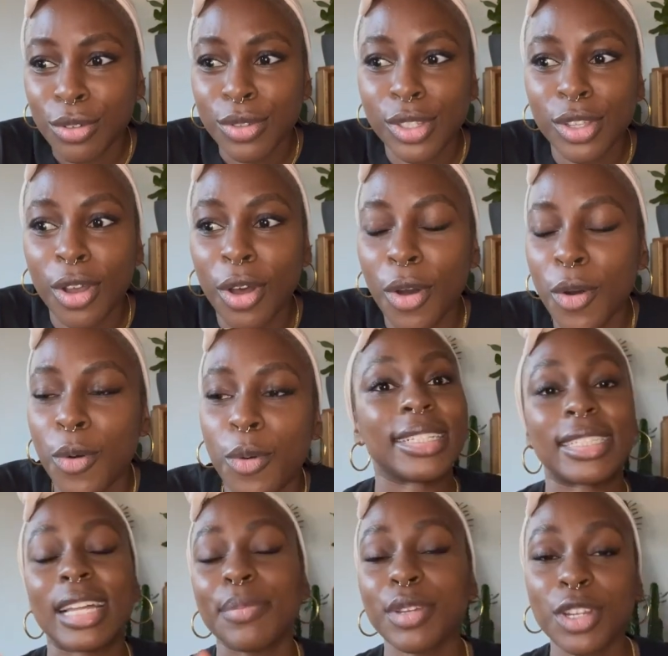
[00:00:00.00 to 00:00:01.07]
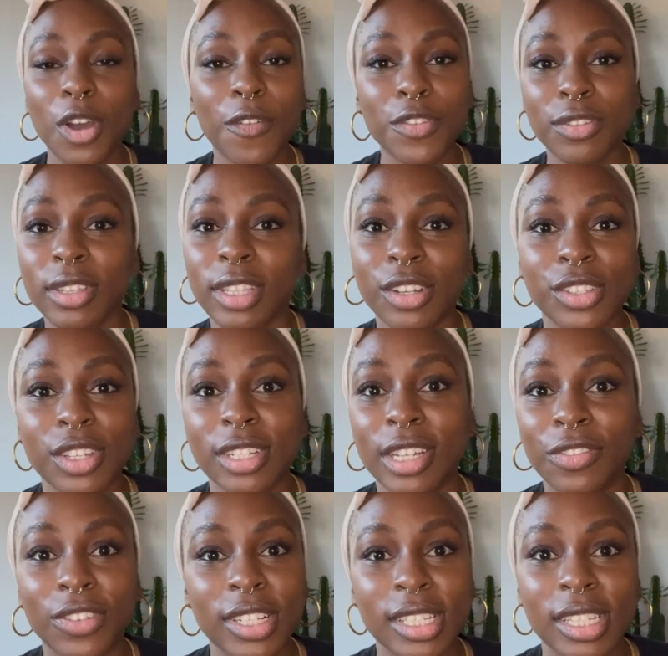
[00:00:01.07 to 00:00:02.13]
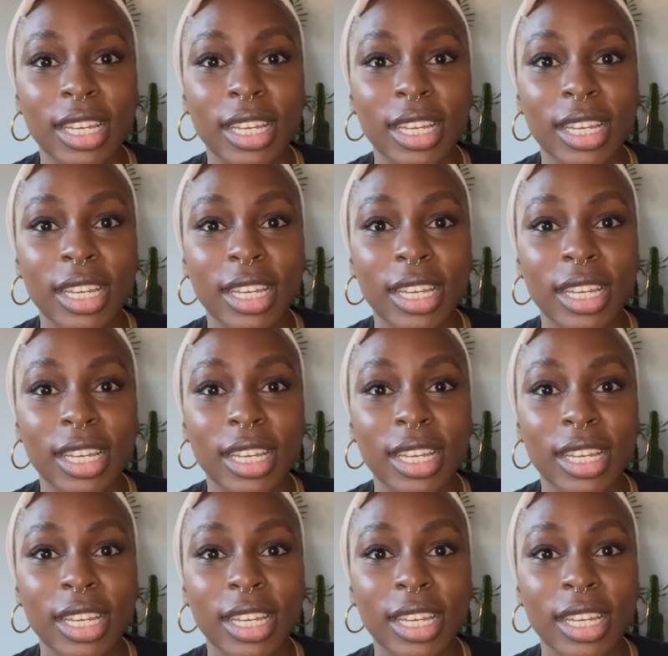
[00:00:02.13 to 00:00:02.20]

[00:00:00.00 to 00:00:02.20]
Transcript: So let me know if you think there's a difference